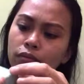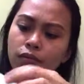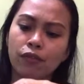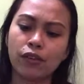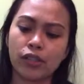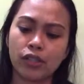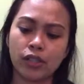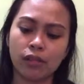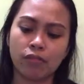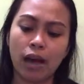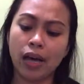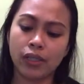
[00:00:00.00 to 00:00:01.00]

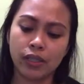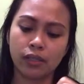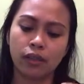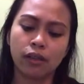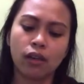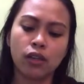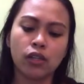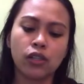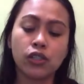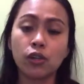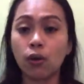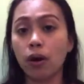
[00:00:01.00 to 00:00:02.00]
refreshing mask.
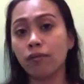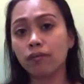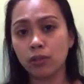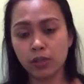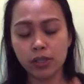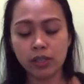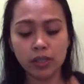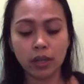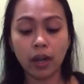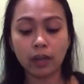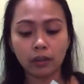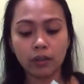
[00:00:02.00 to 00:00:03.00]
So I've used this a
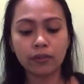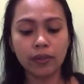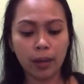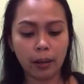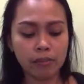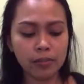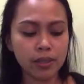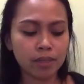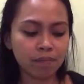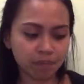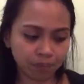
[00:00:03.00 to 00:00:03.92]
lot of times.